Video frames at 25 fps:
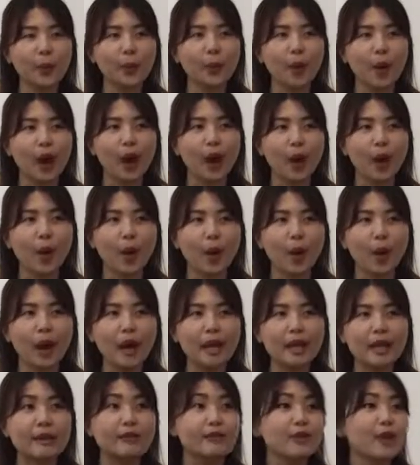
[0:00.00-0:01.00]
uh,
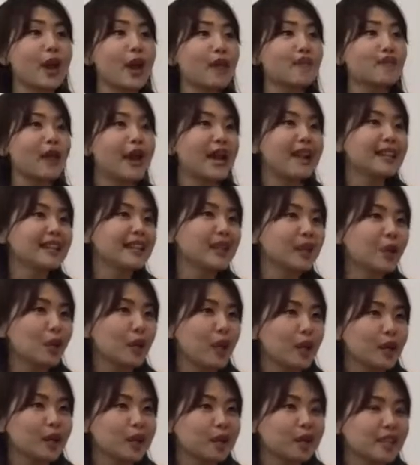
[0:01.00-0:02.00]
if you have any
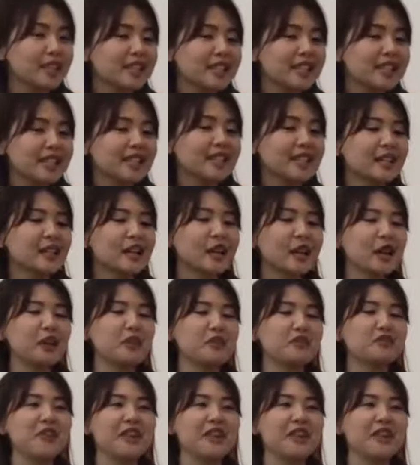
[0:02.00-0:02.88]
questions uh,